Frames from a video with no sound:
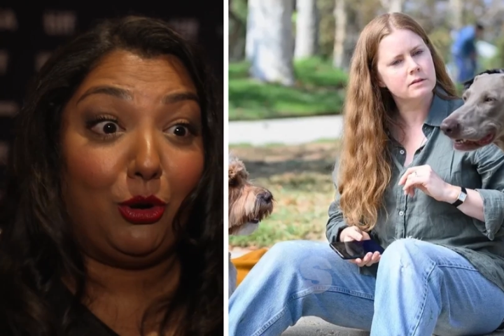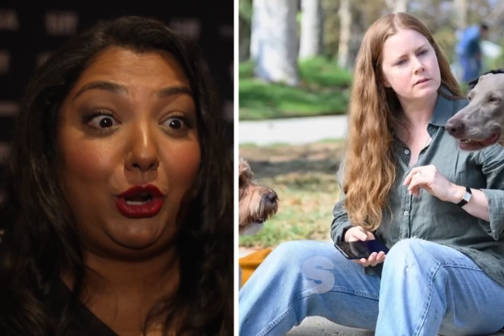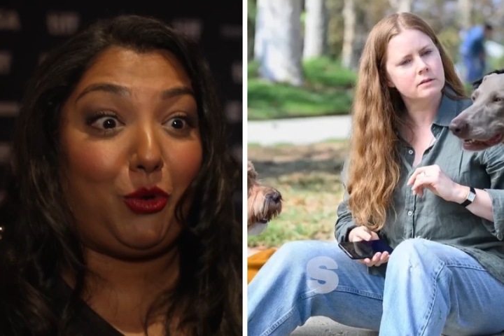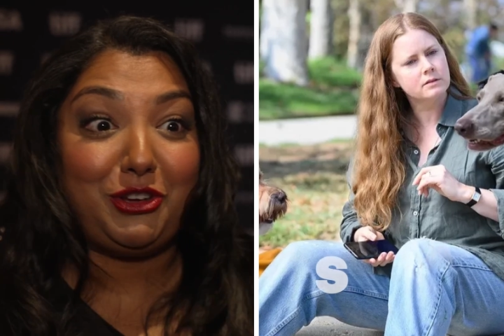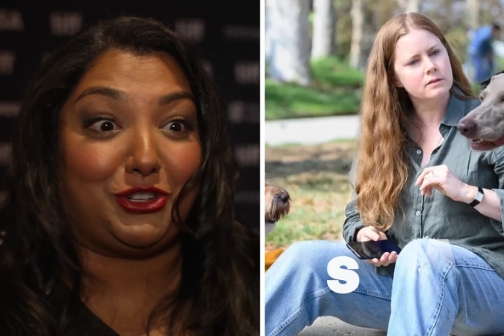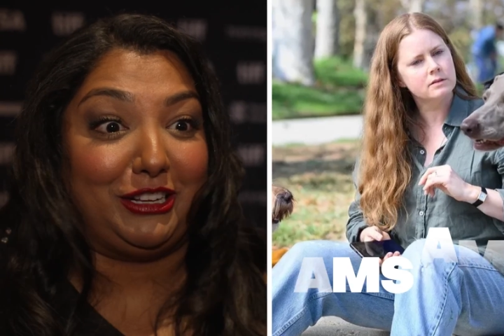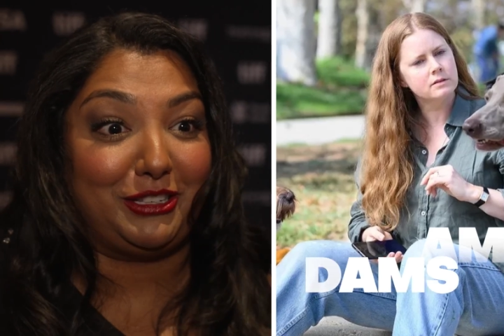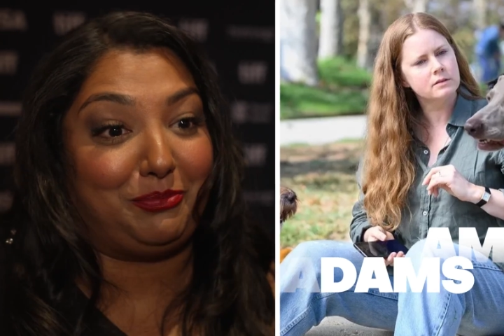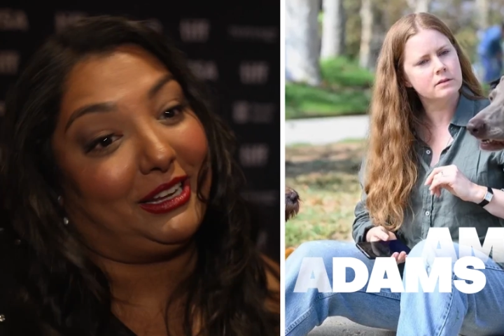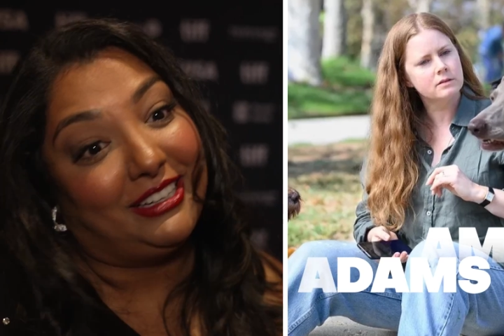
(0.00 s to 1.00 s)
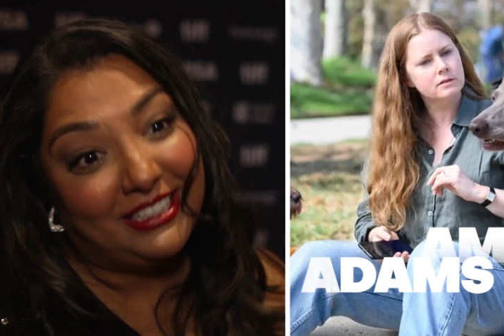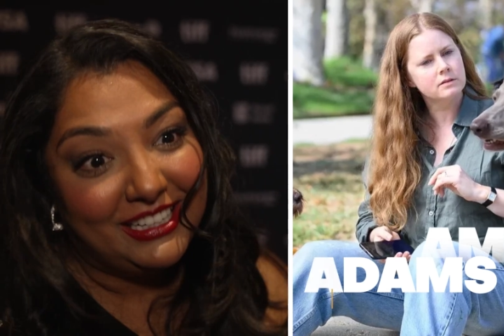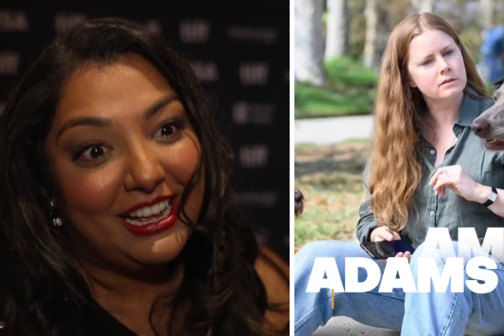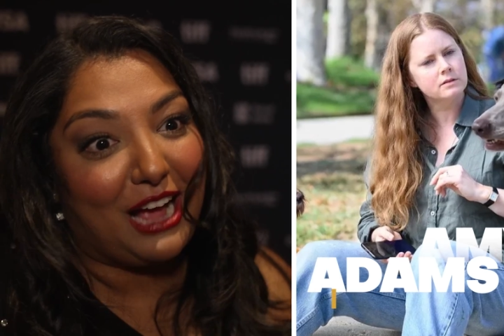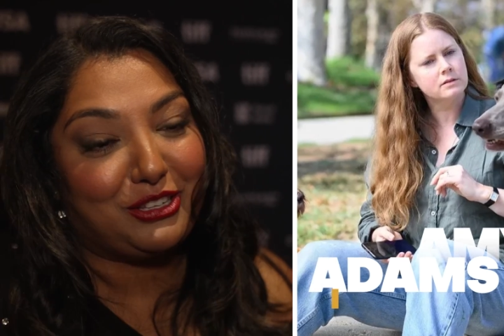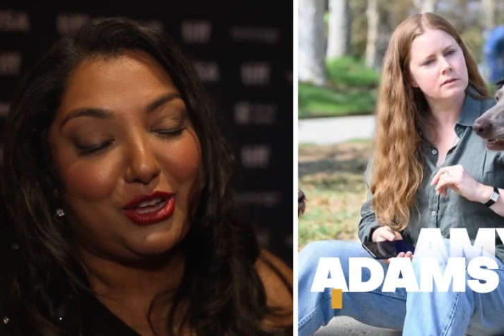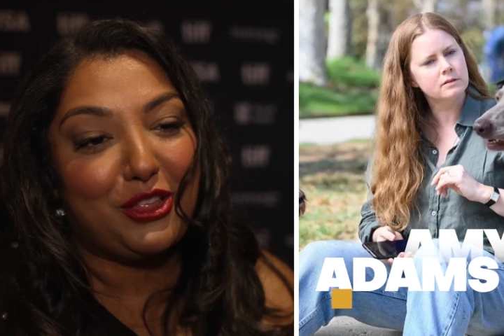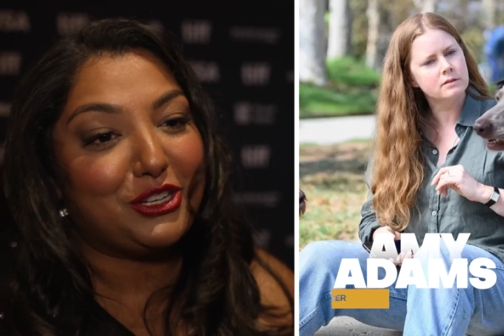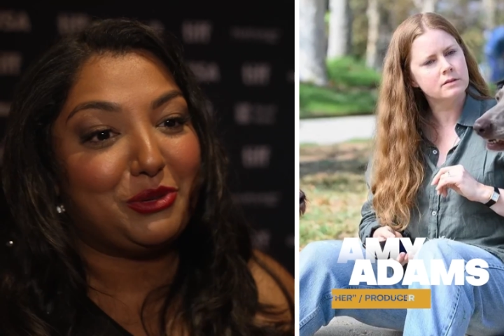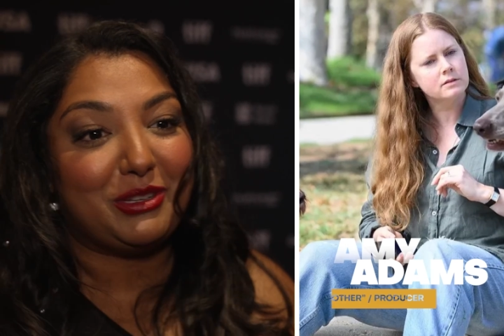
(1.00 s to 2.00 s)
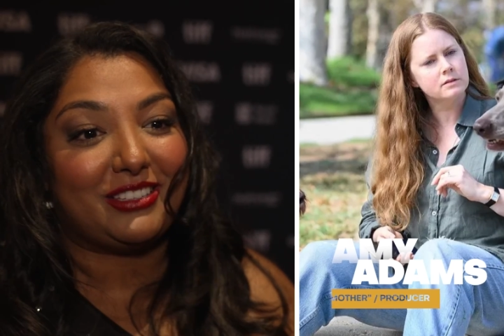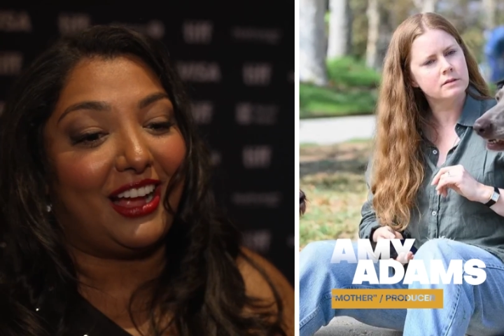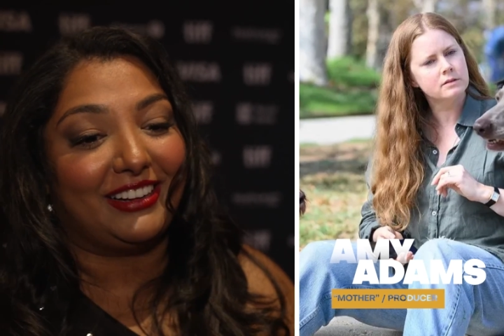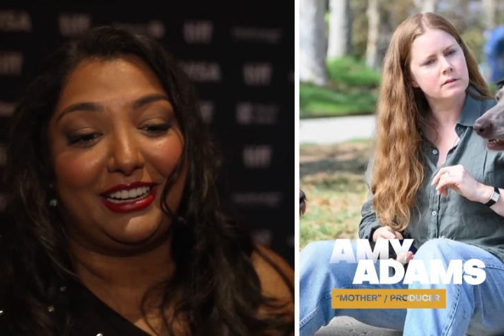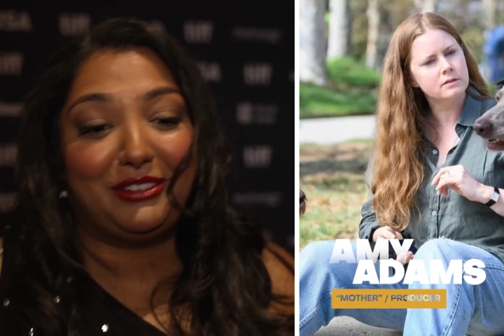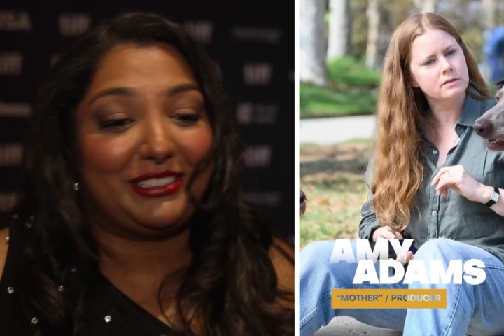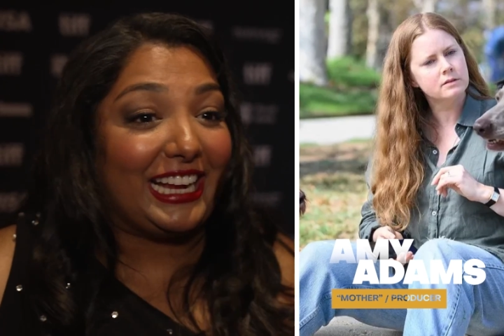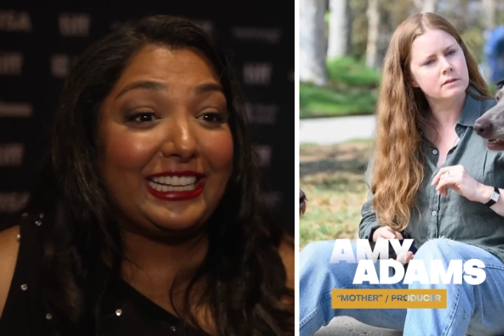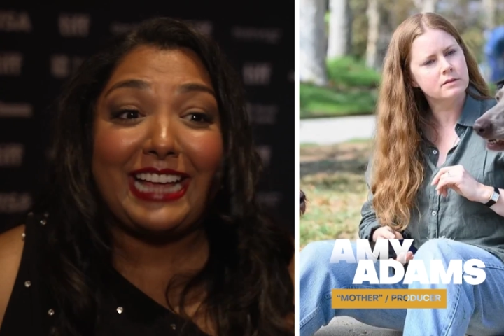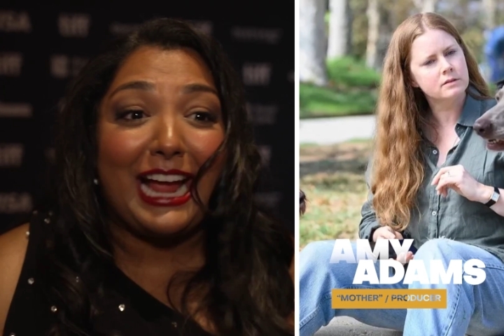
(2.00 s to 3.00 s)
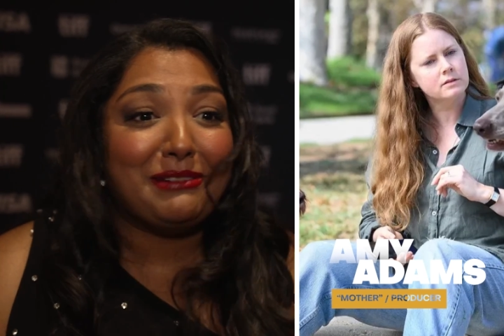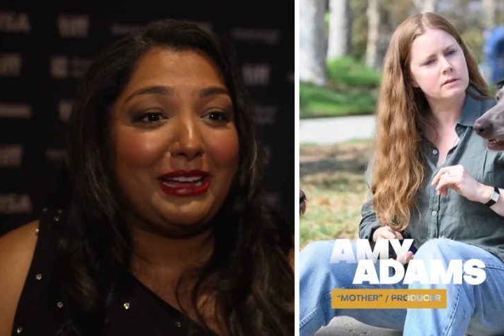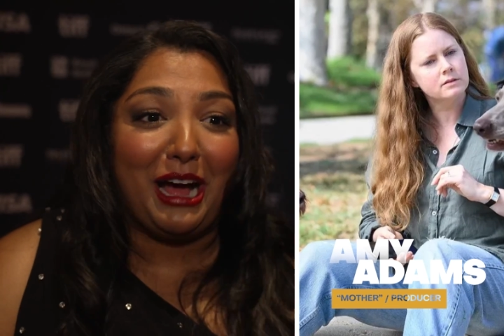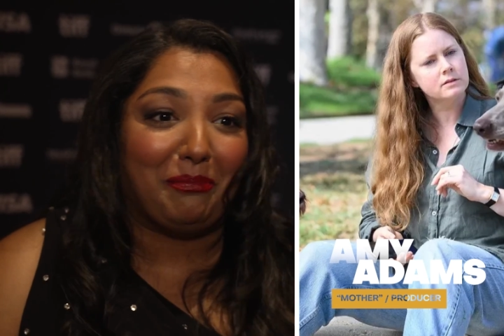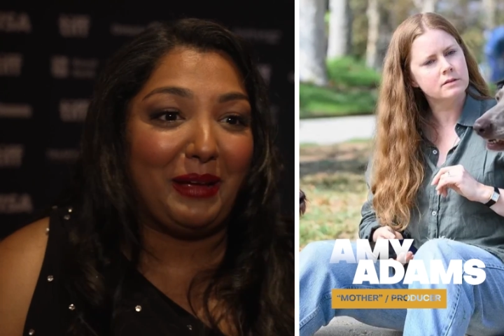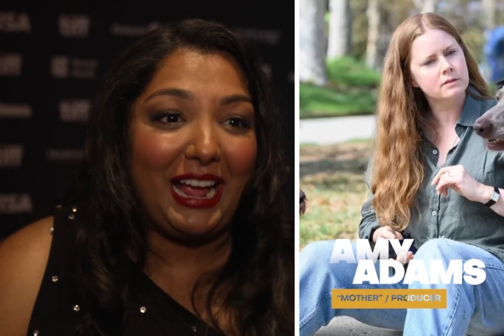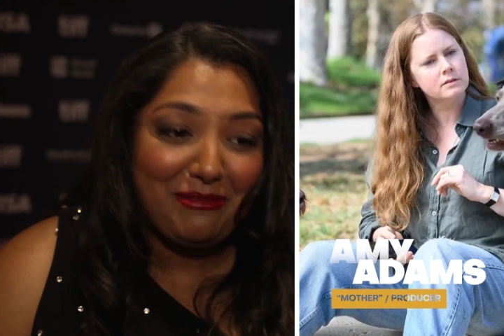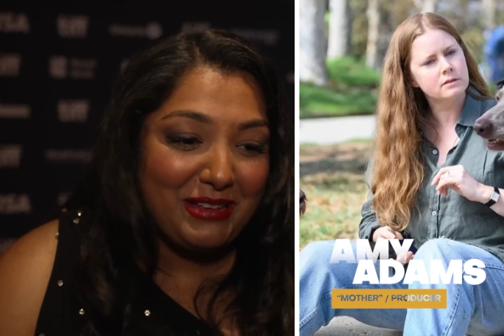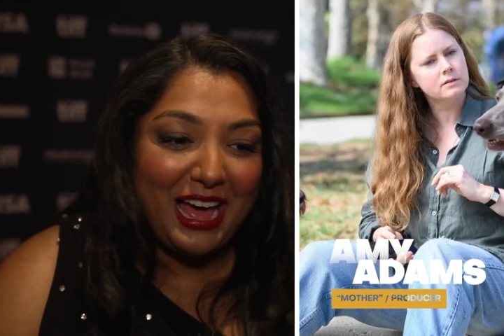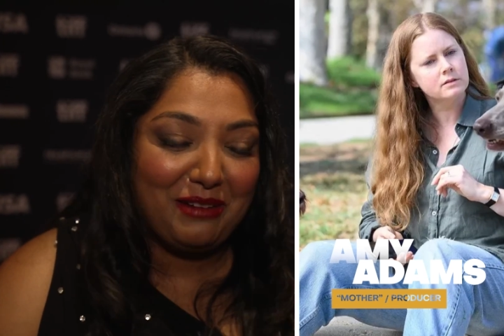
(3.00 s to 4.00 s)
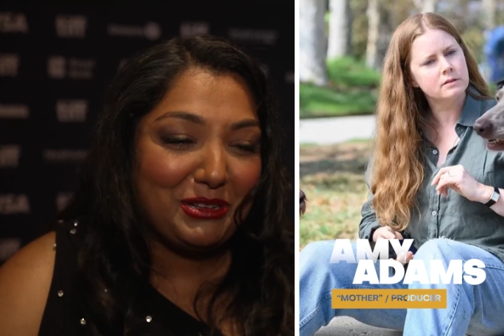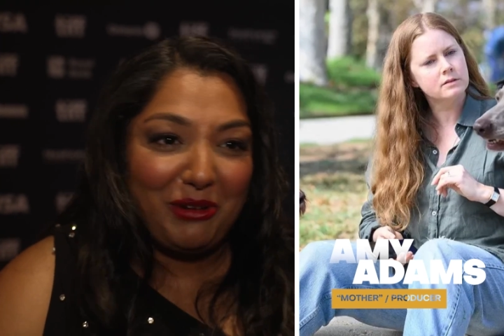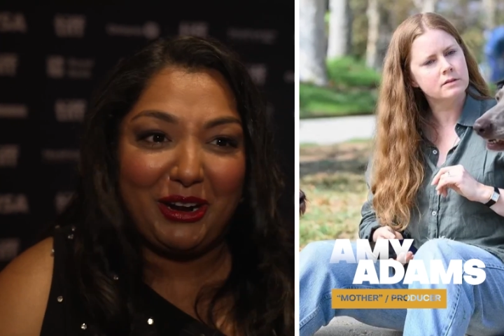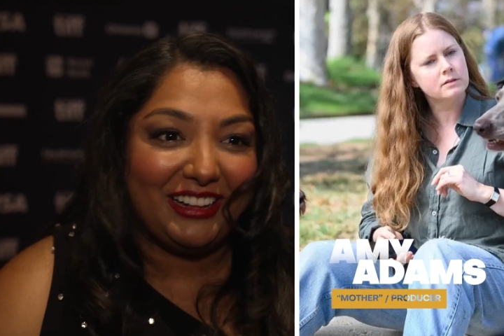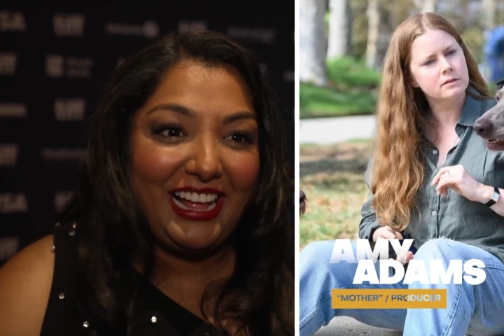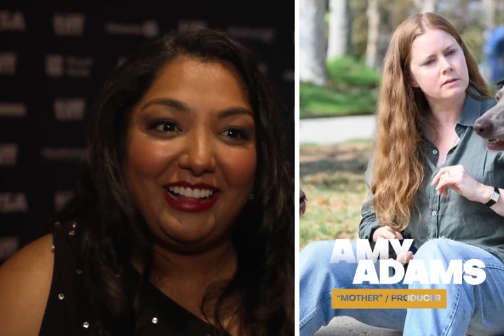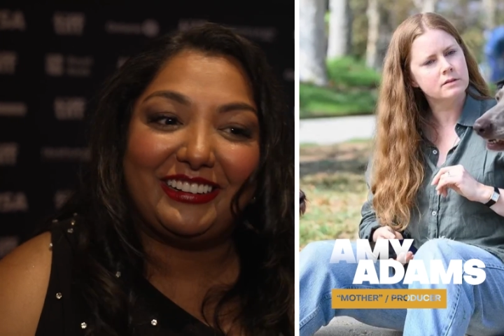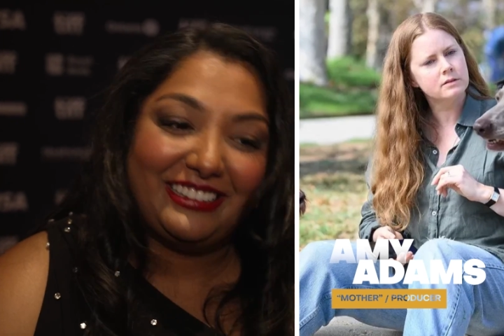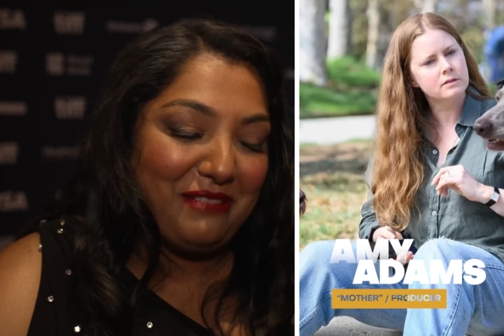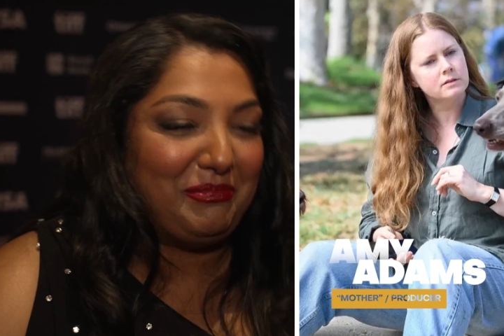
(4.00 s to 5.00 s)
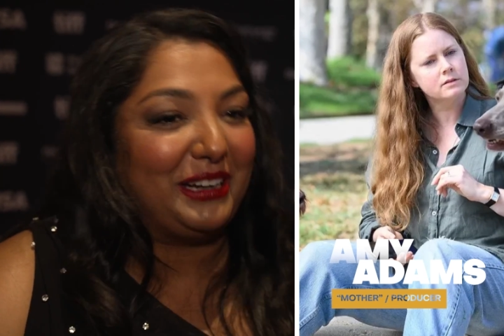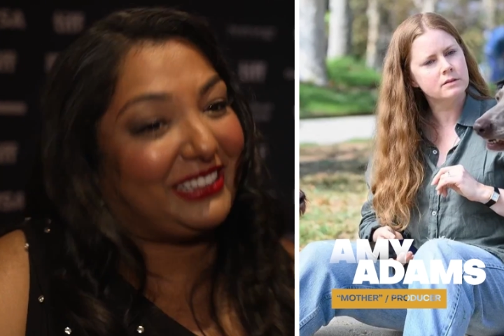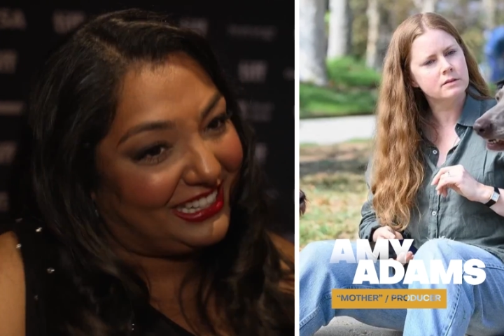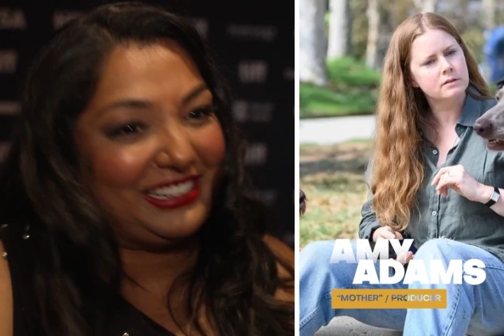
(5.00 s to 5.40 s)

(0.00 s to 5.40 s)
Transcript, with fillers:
Speaker 1: more questions but I saw that she was signed and I was like sign me up Amy Adams Marielle Heller Night Bitch let's